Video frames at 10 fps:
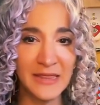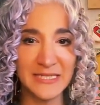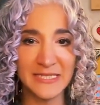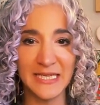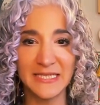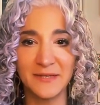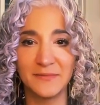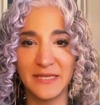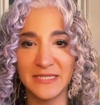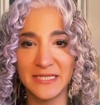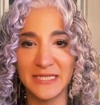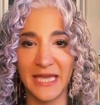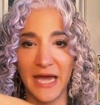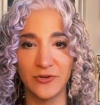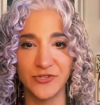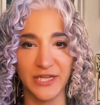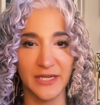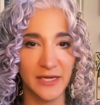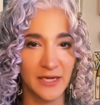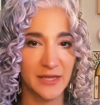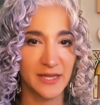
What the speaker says: This is the energy